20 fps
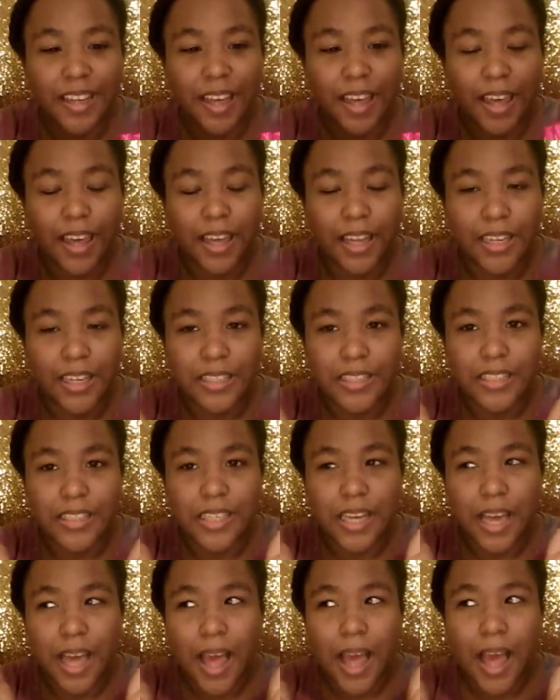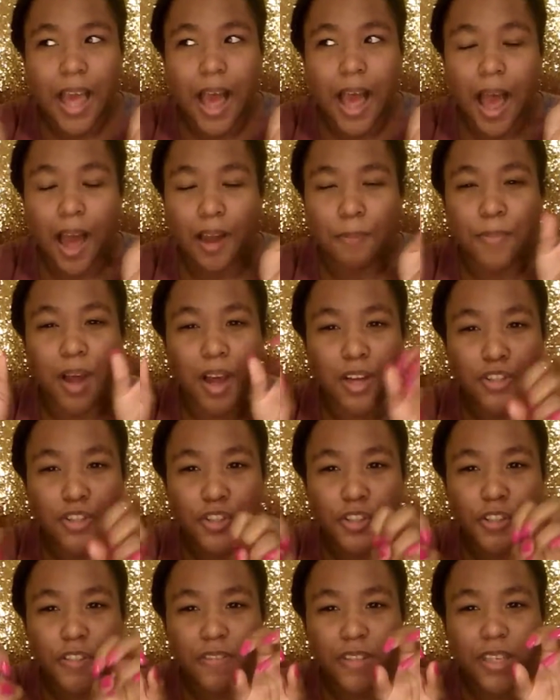and I'm not
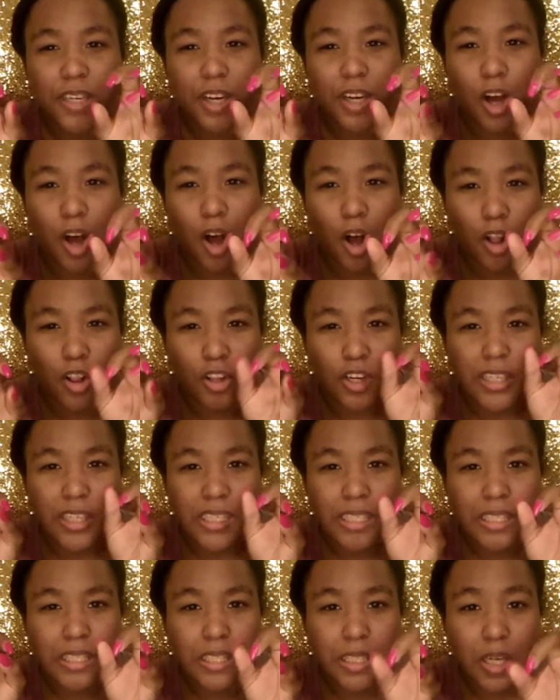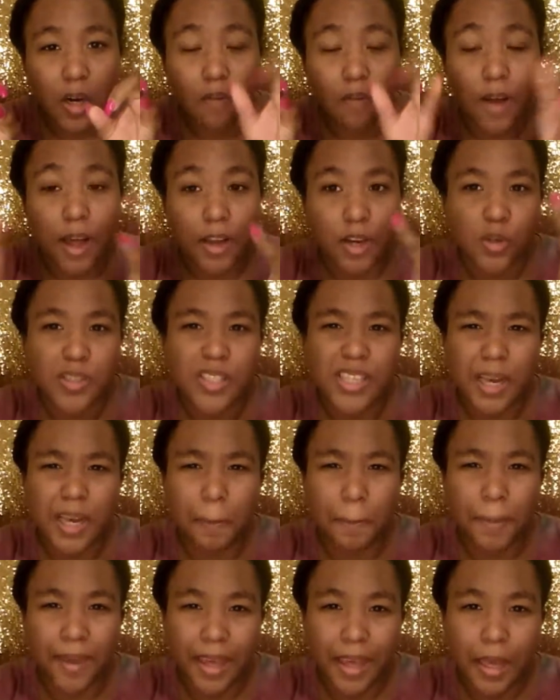sure of the color itself. I know it's like a
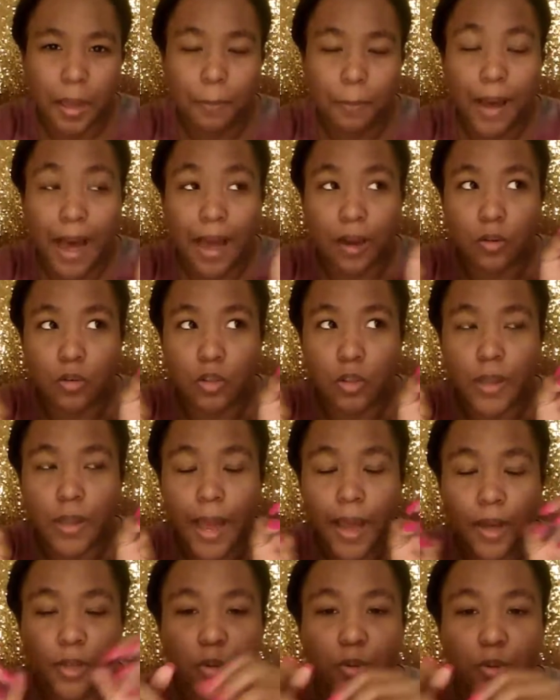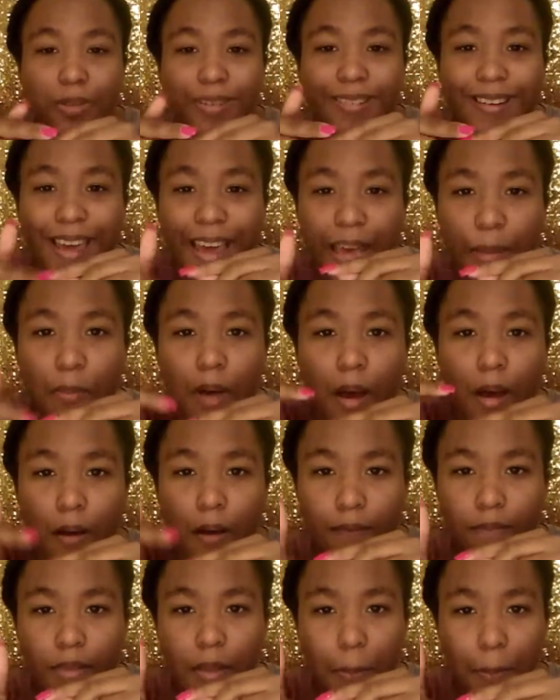pink, but I don't know the actual name
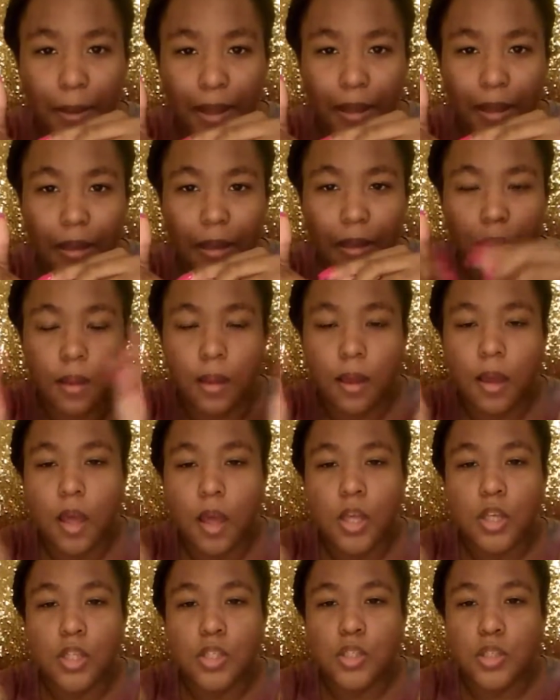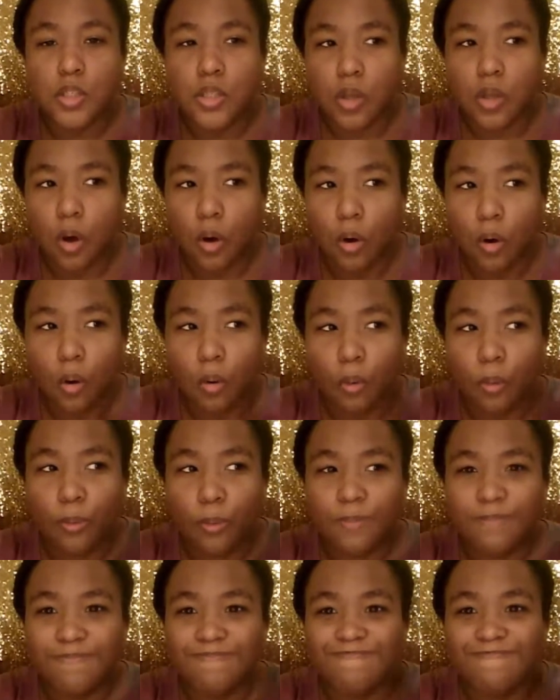of the pink. So
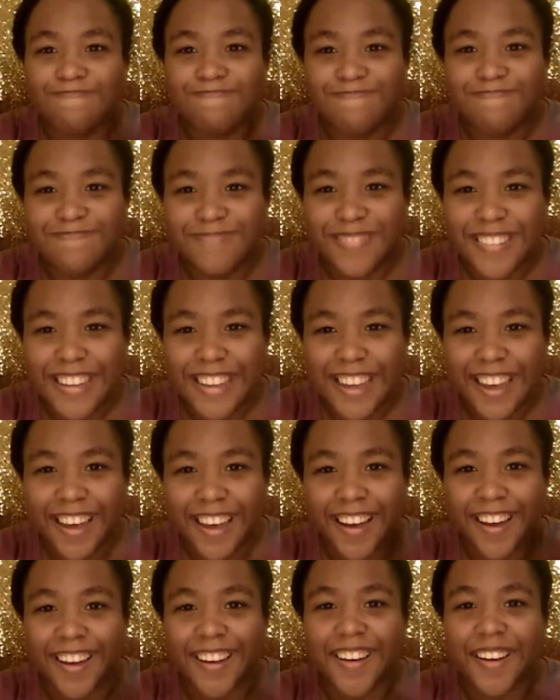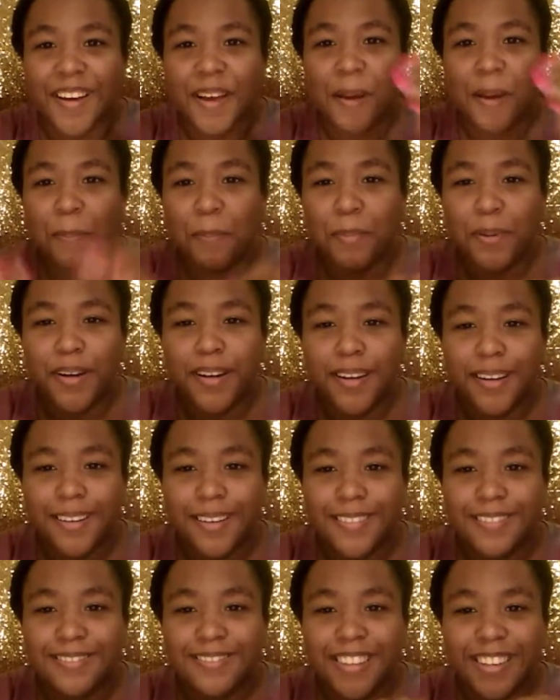yeah,
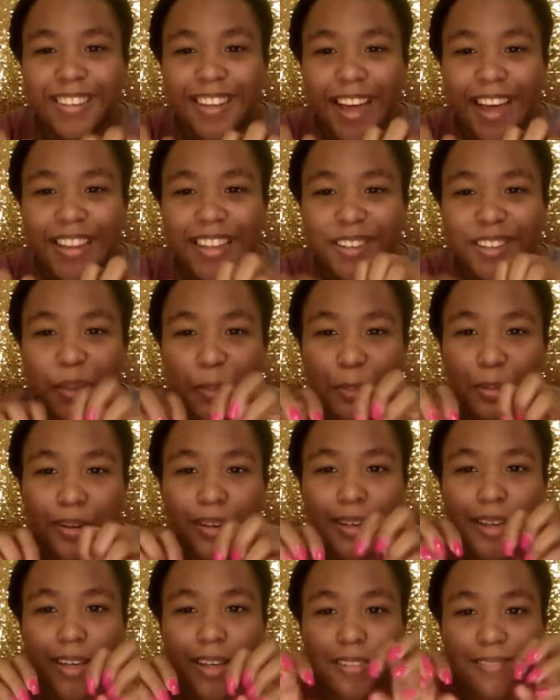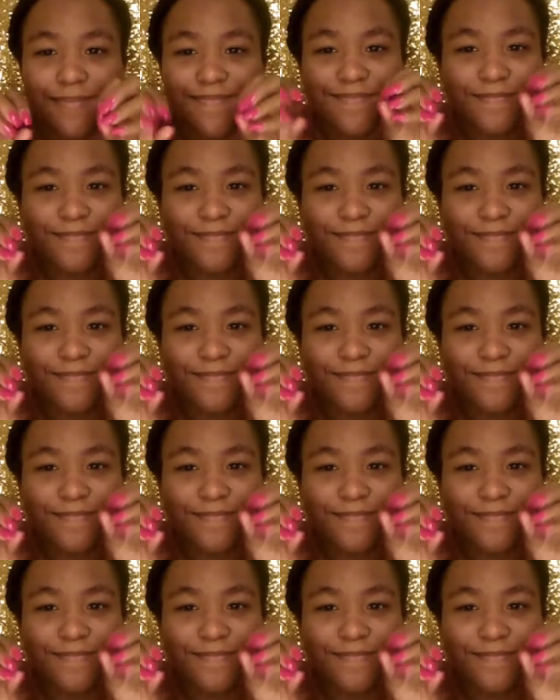but I think they're pretty,